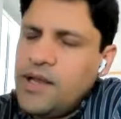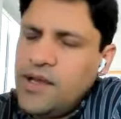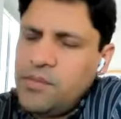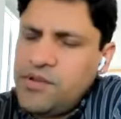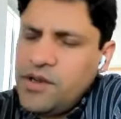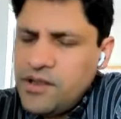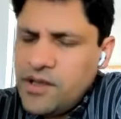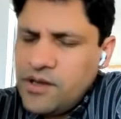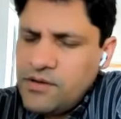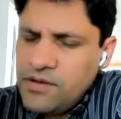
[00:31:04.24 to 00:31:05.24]
And he kept sitting
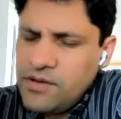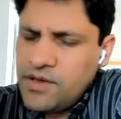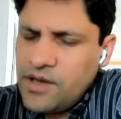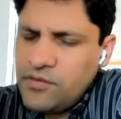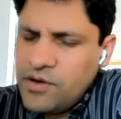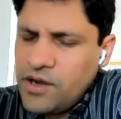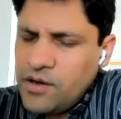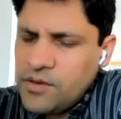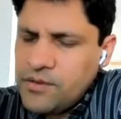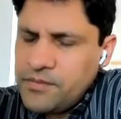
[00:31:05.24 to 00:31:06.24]
there. He sat for an
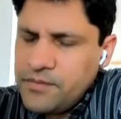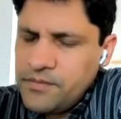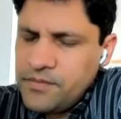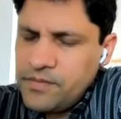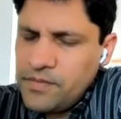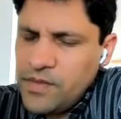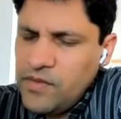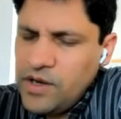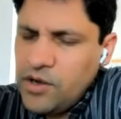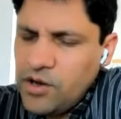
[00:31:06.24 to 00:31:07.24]
hour.
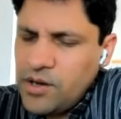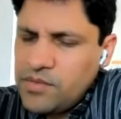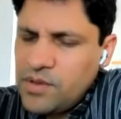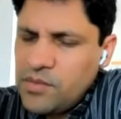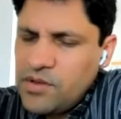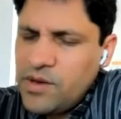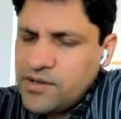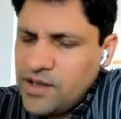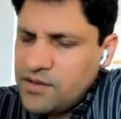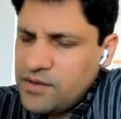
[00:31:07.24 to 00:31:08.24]
When he got up, some of the
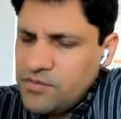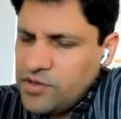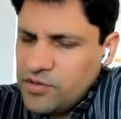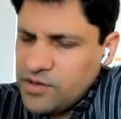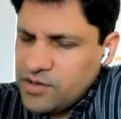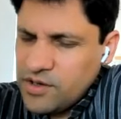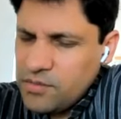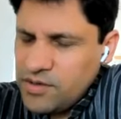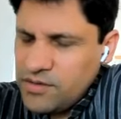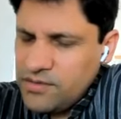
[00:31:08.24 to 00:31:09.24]
monks asked him, "Weren't you
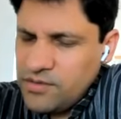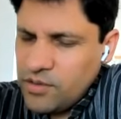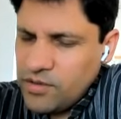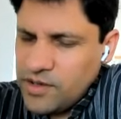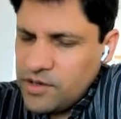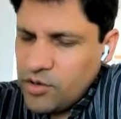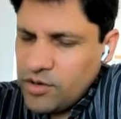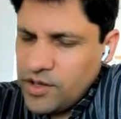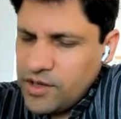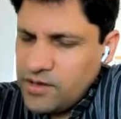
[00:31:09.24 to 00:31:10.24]
disturbed? All that
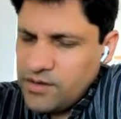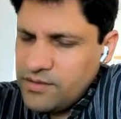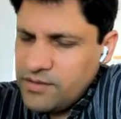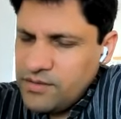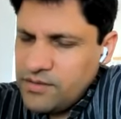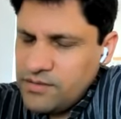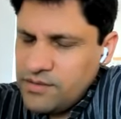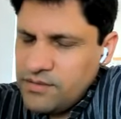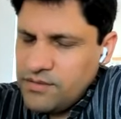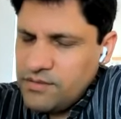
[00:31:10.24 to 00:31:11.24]
talking
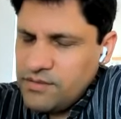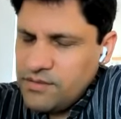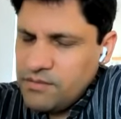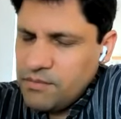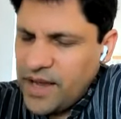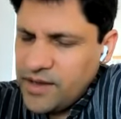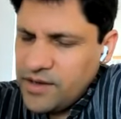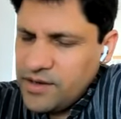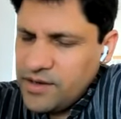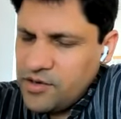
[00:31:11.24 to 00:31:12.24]
and
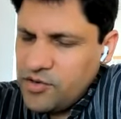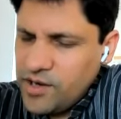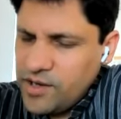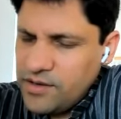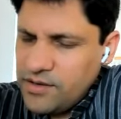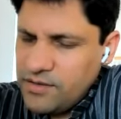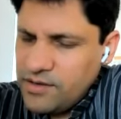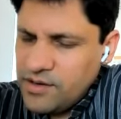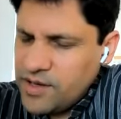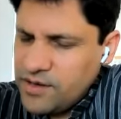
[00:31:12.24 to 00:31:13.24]
banging and drilling,
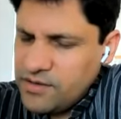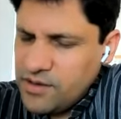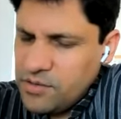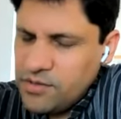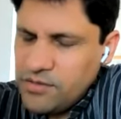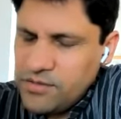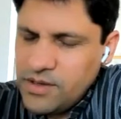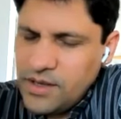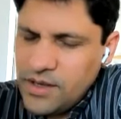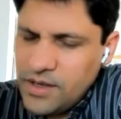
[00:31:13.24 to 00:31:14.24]
didn't that disturb you?"
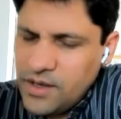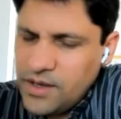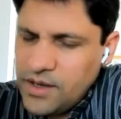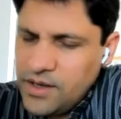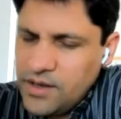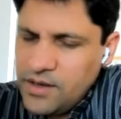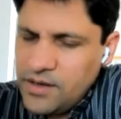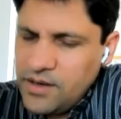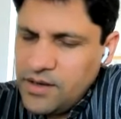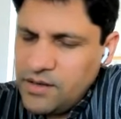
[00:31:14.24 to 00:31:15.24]

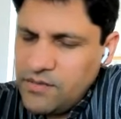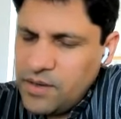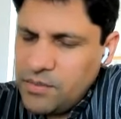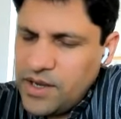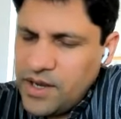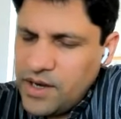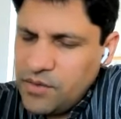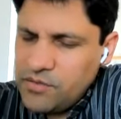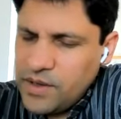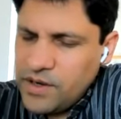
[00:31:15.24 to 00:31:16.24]
He said, "When I
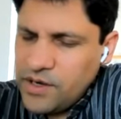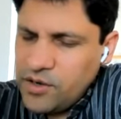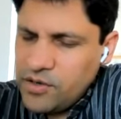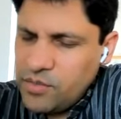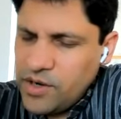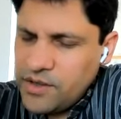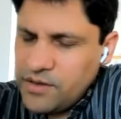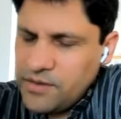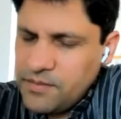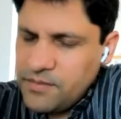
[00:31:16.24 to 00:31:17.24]
began, I was meditating on the breath.